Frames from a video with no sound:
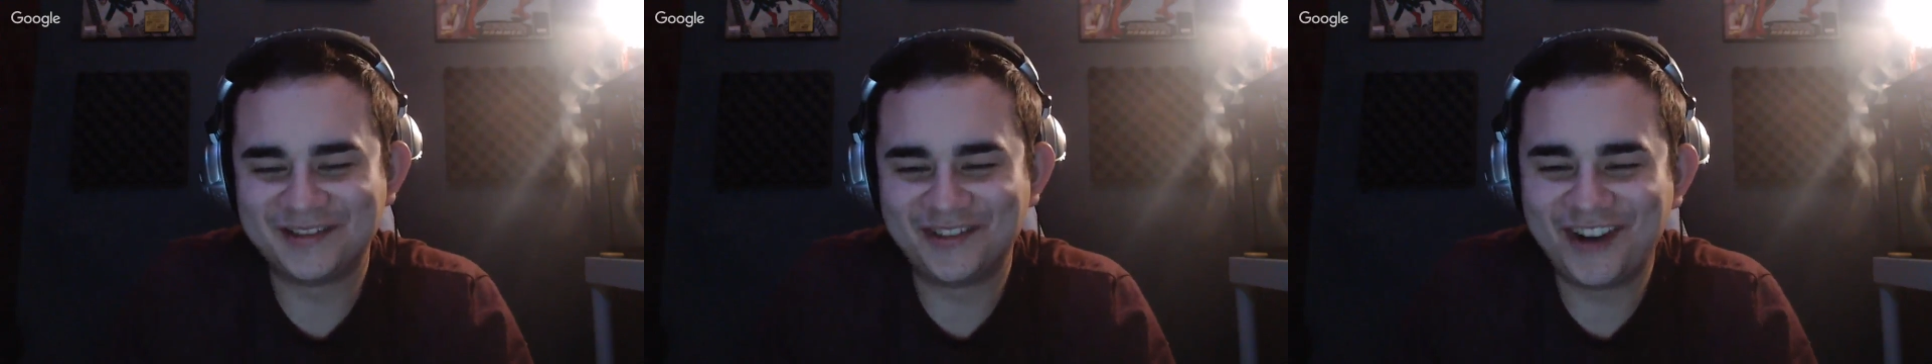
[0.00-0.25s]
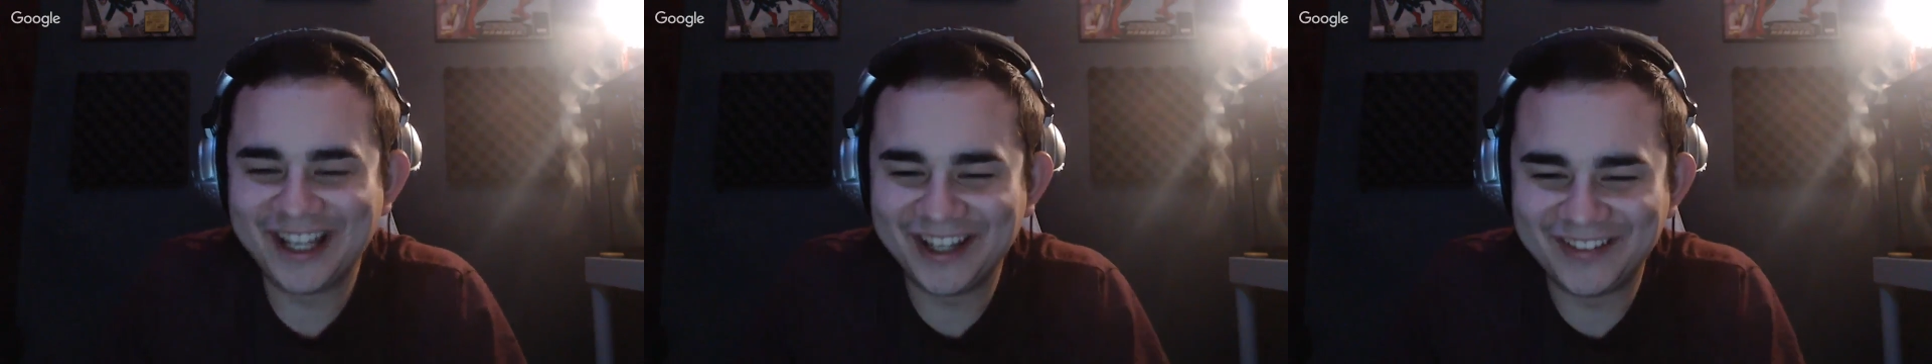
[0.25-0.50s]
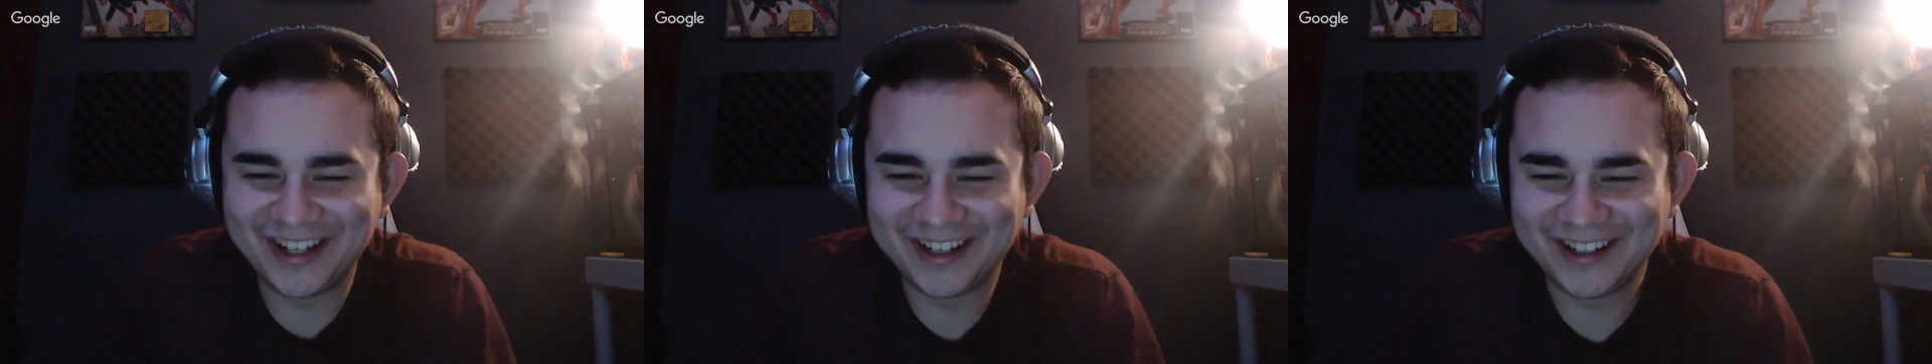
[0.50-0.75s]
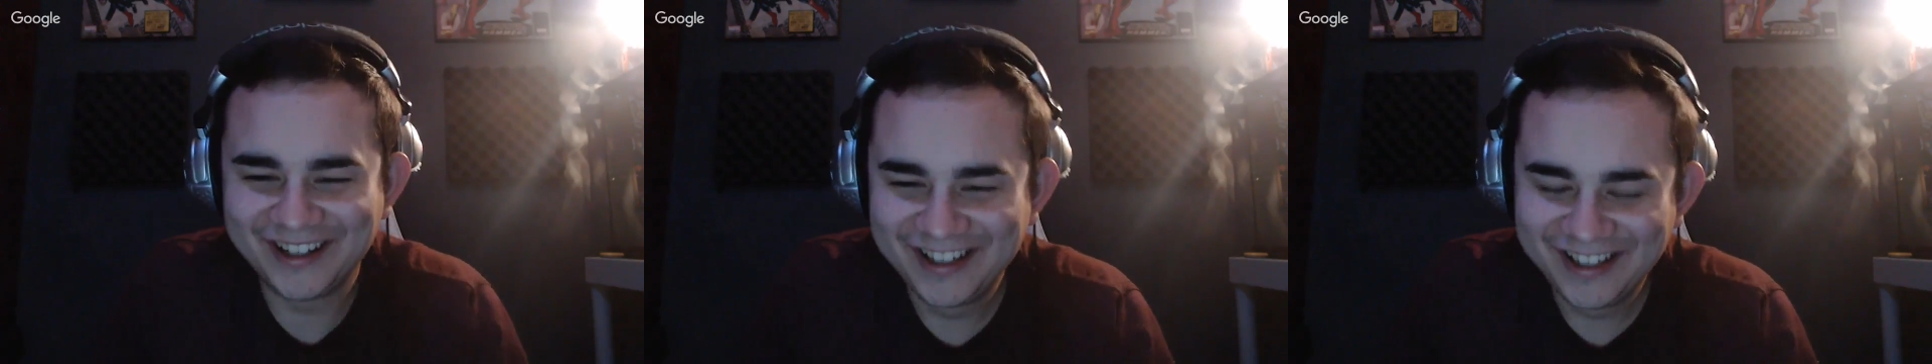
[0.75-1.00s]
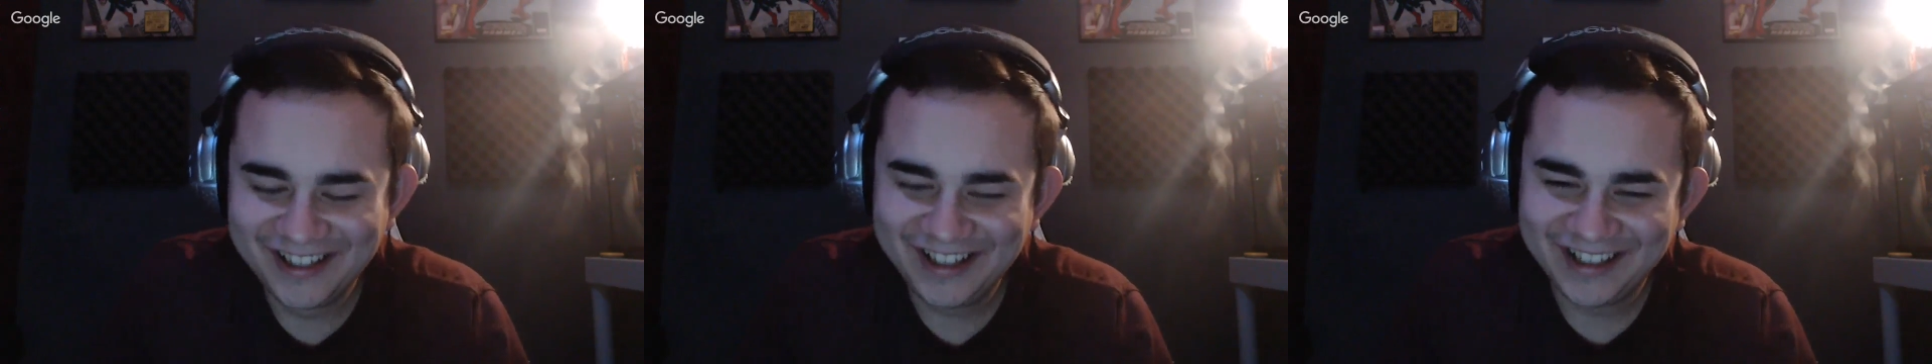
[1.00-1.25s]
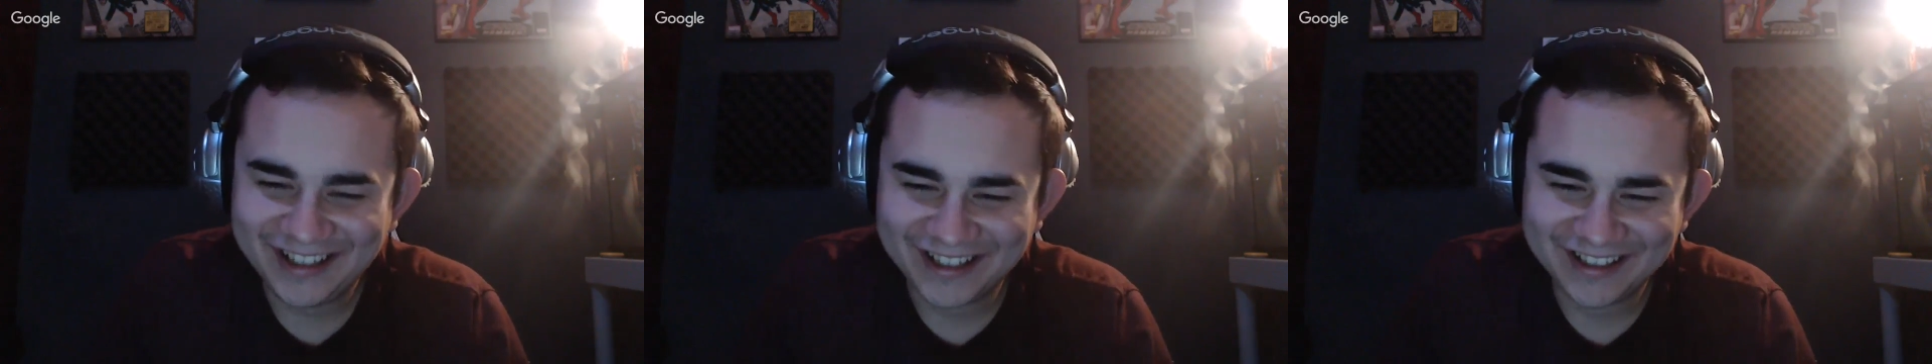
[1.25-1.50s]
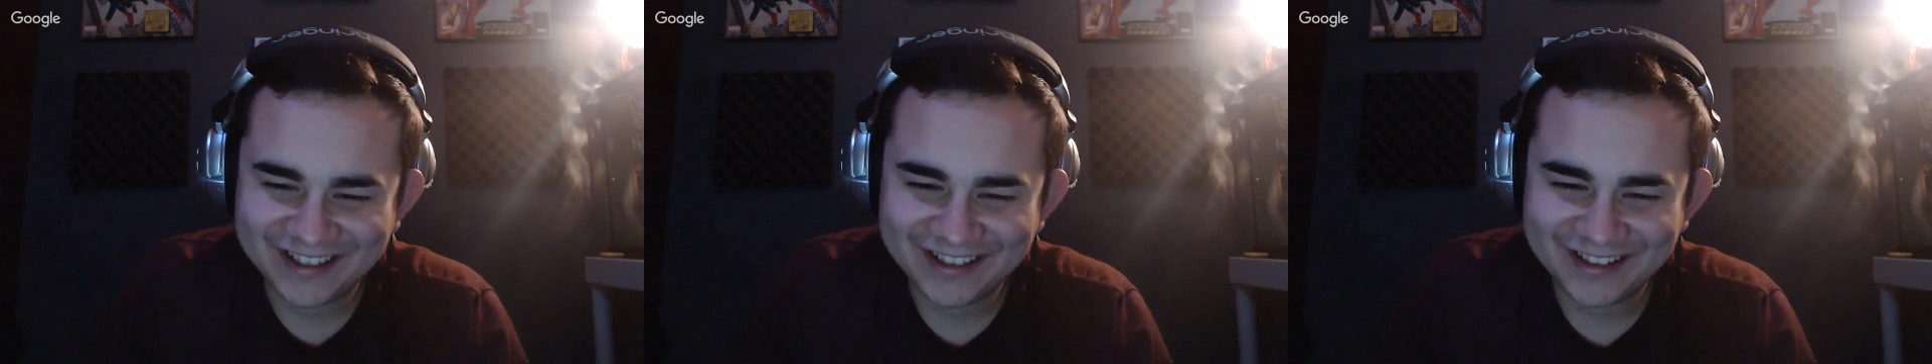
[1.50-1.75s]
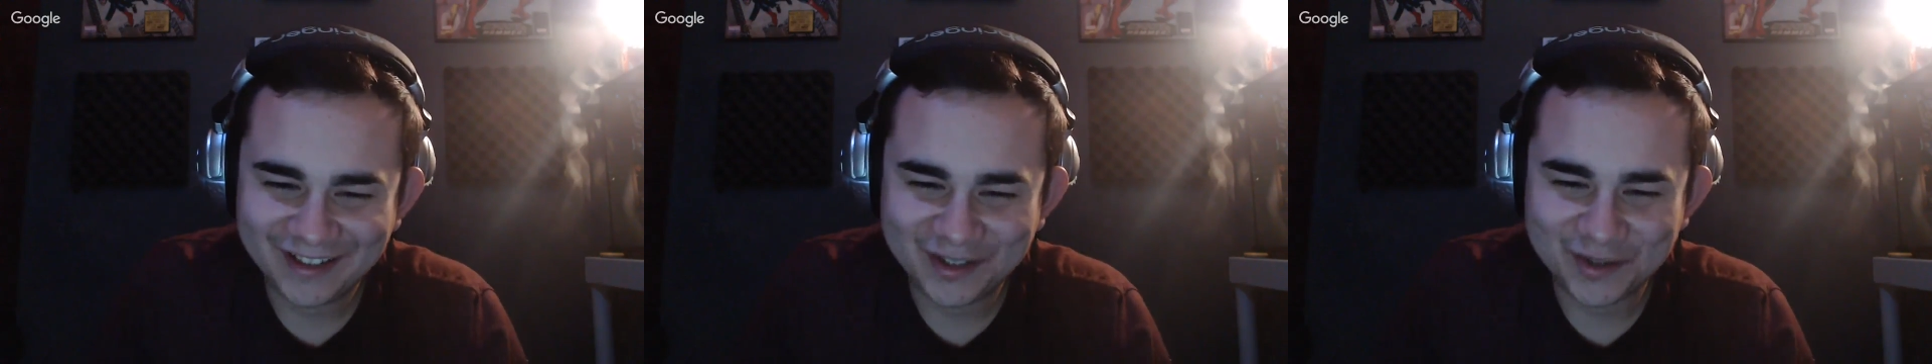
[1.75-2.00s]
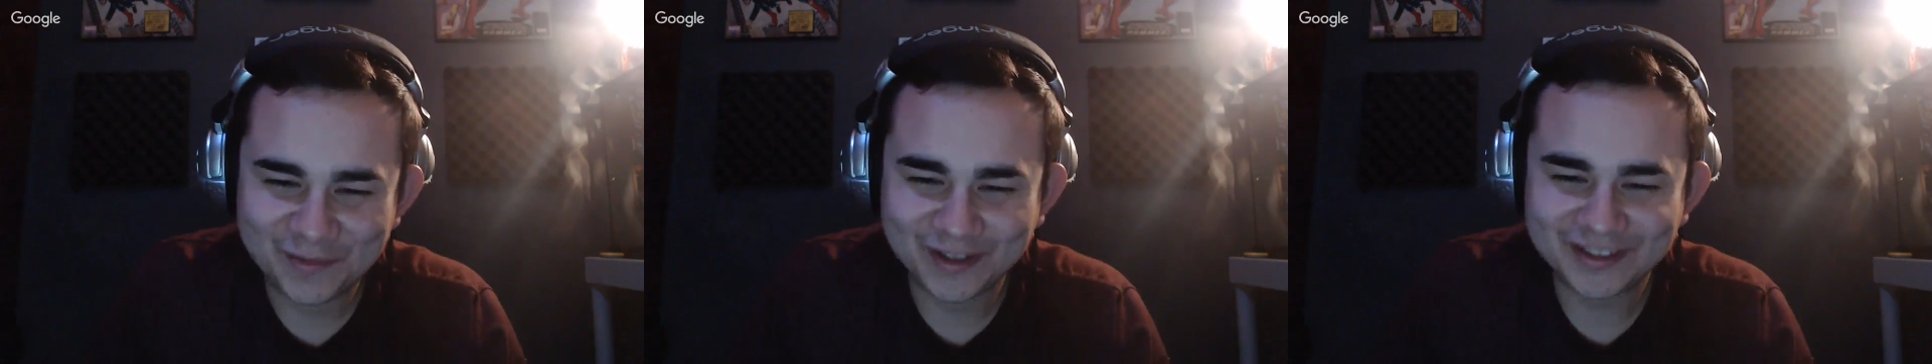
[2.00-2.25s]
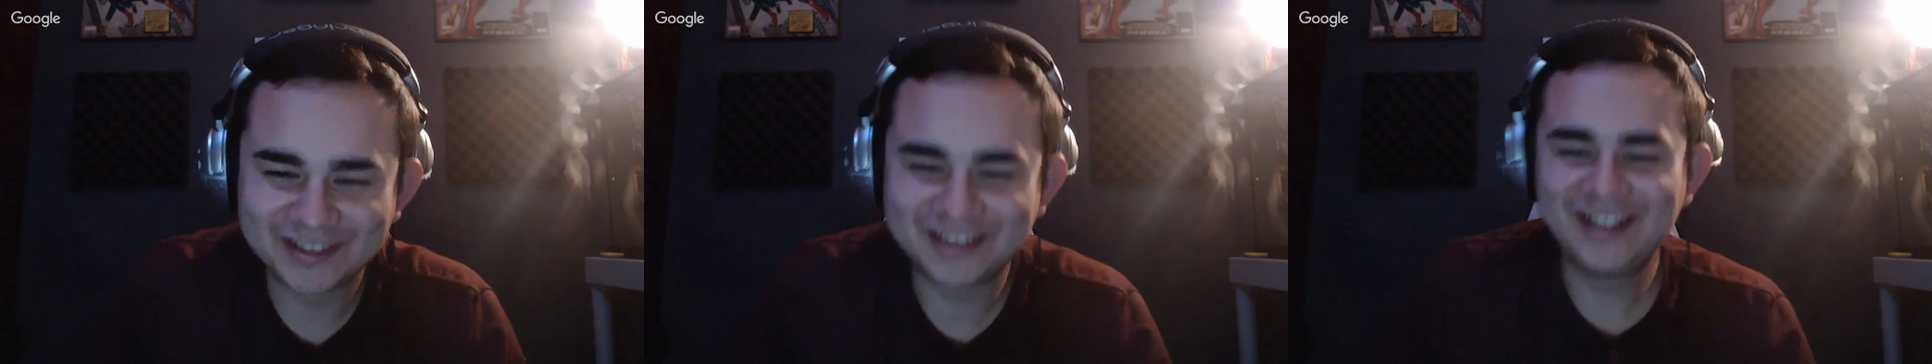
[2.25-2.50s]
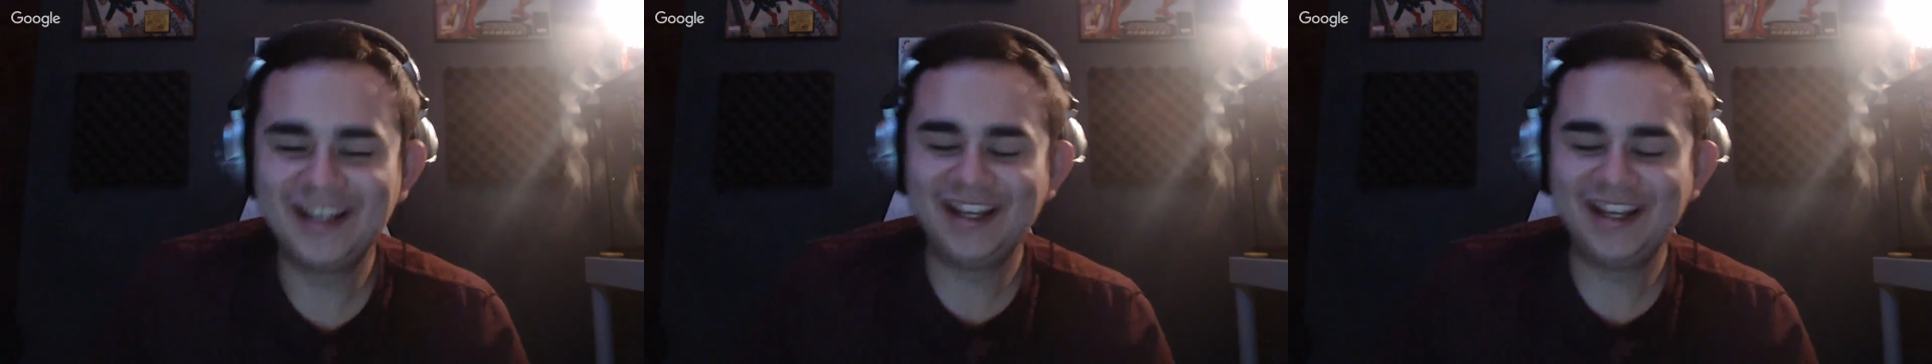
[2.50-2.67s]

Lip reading: "What about a new person?"